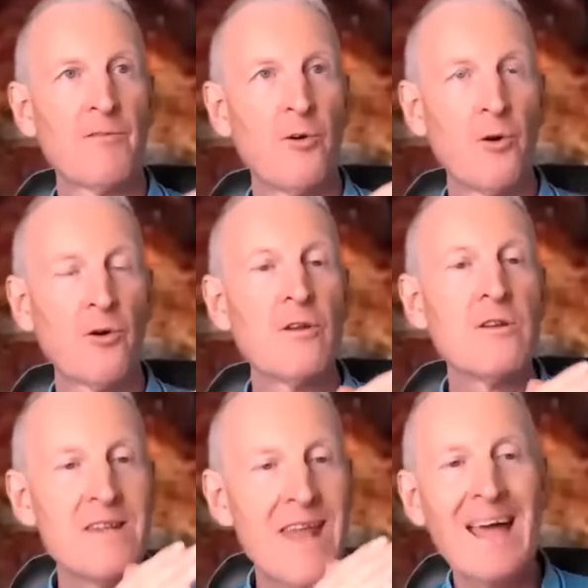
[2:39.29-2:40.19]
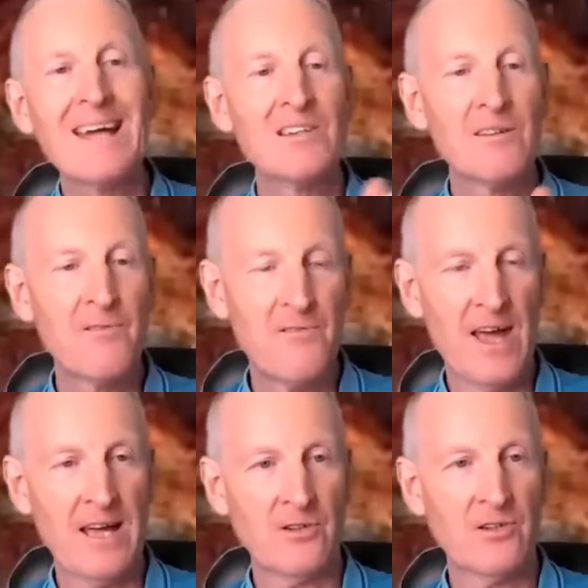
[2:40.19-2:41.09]
for negative
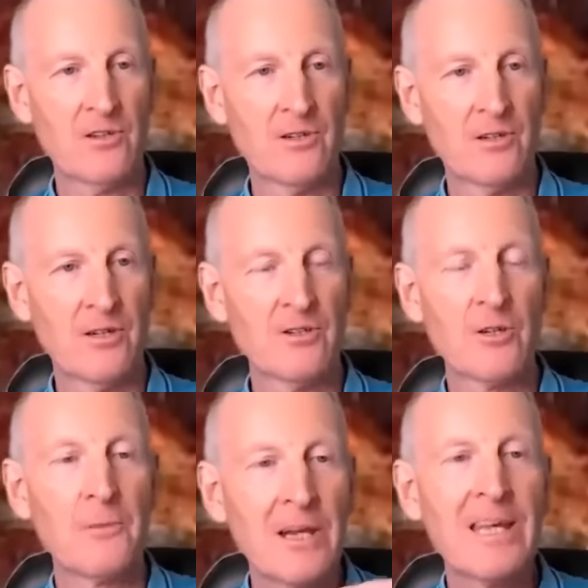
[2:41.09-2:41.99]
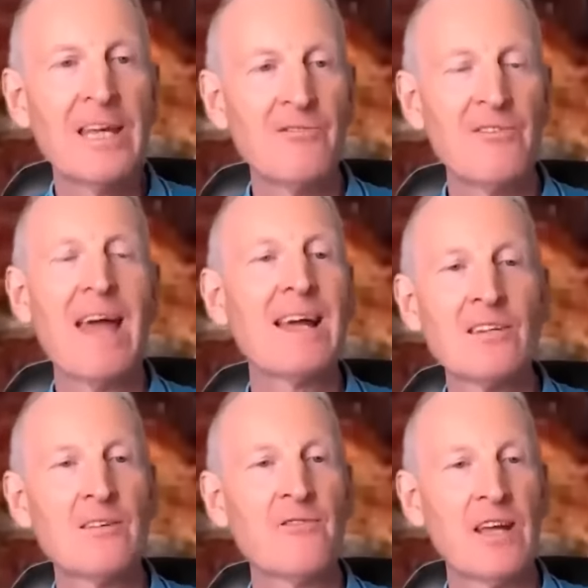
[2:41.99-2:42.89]
things, to believe
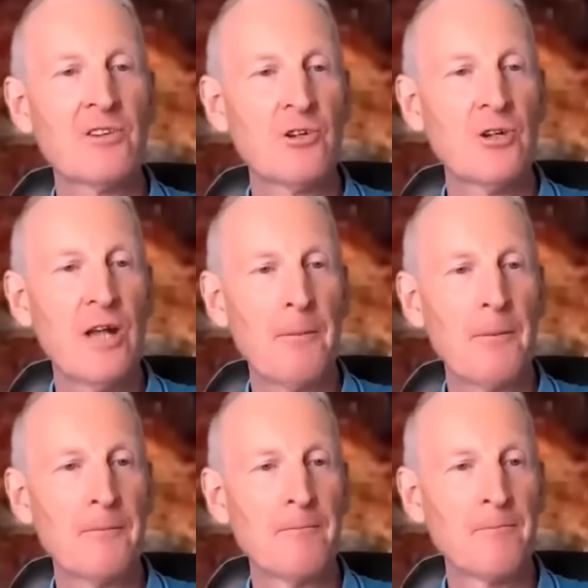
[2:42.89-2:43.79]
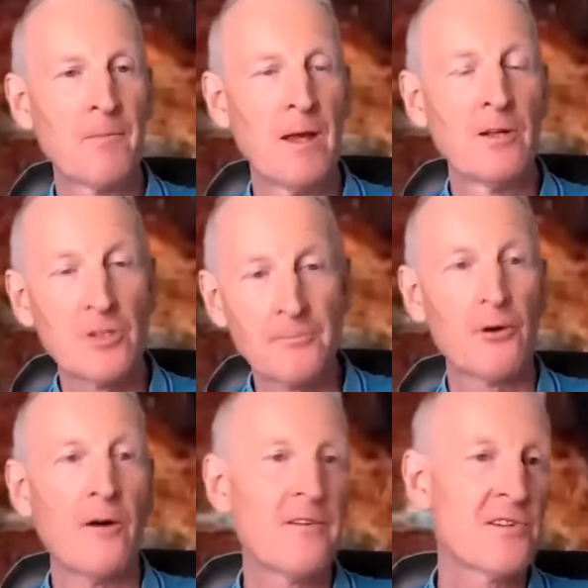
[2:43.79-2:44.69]
negative things could happen, to
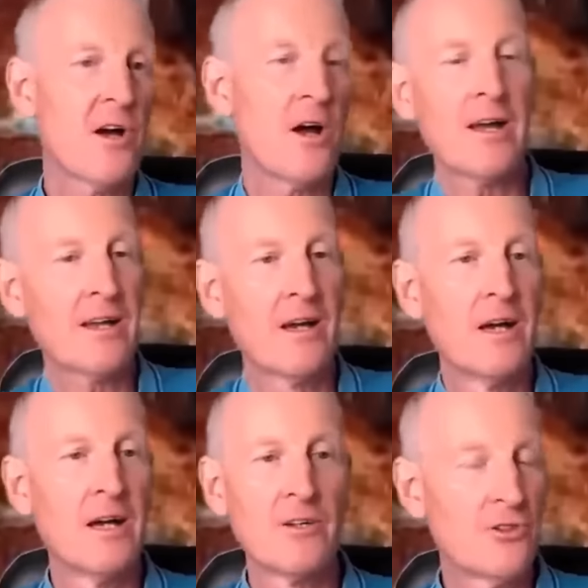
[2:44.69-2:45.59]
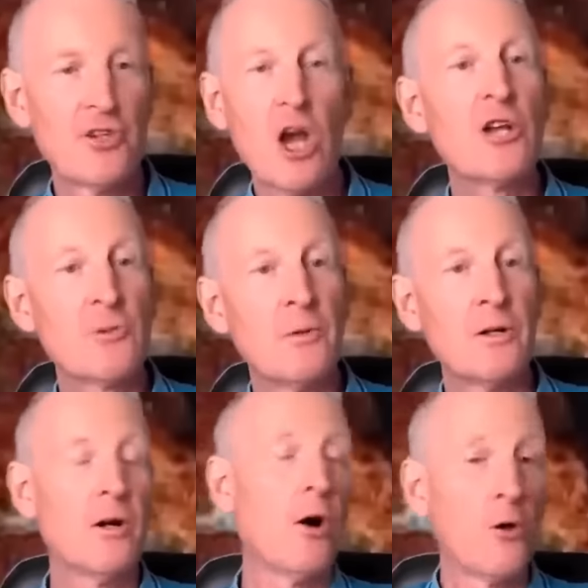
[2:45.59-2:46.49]
prophesying
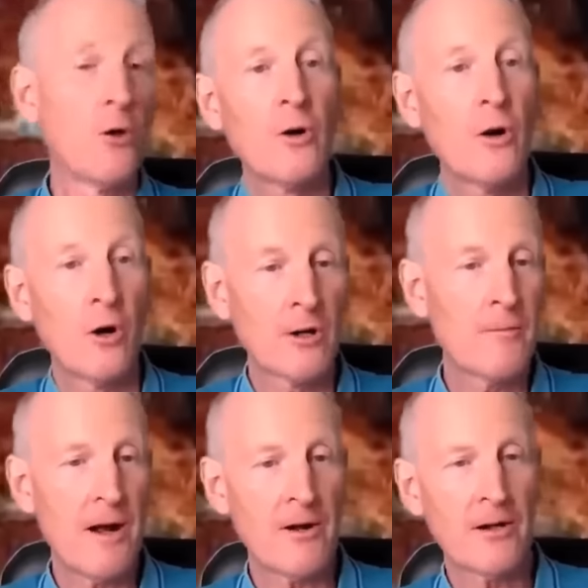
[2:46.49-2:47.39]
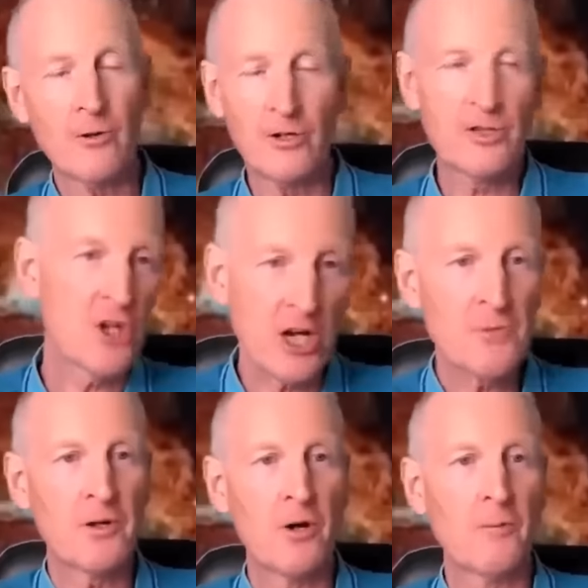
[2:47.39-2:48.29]
judgment on the on America or
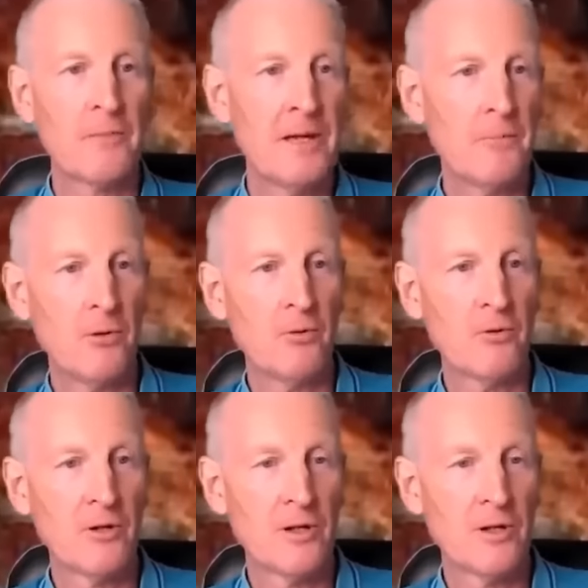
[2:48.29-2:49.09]
judgment on people